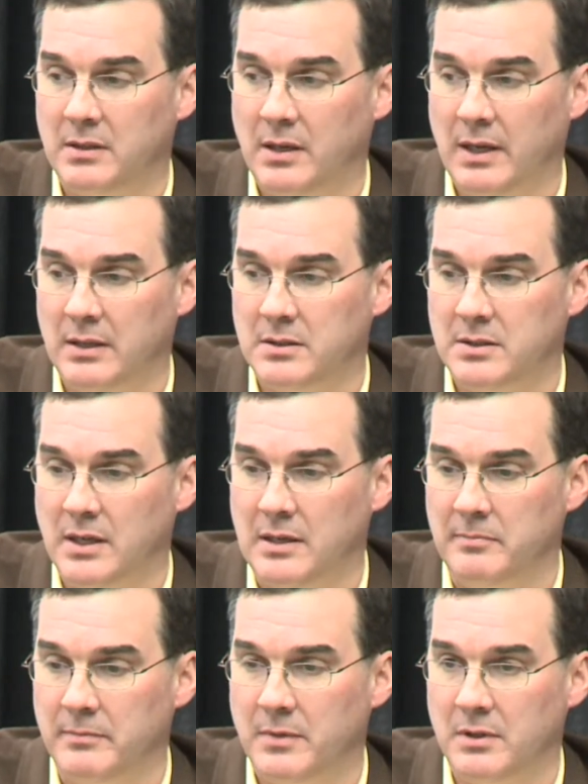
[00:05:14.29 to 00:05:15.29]
at
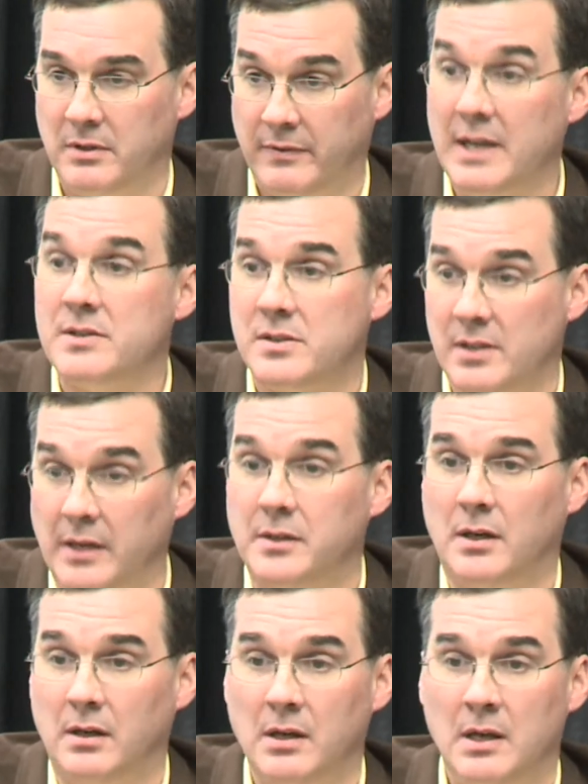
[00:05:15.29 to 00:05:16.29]
the Device
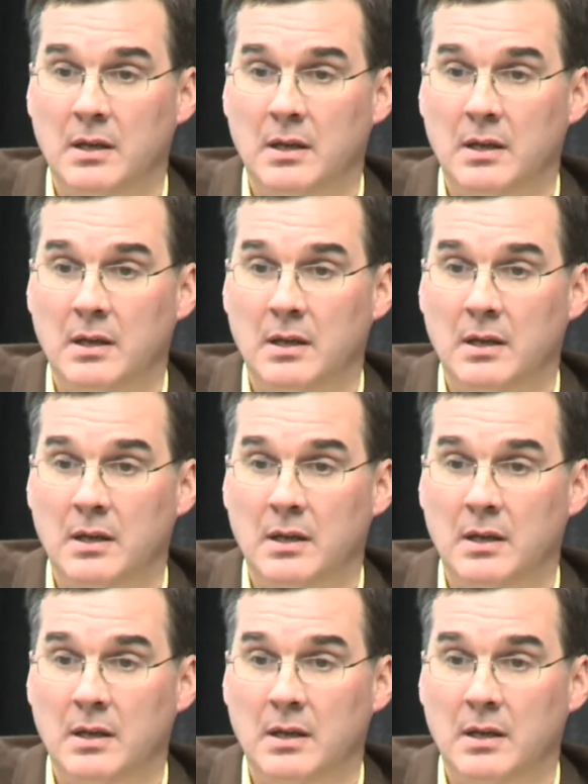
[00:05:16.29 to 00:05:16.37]
Center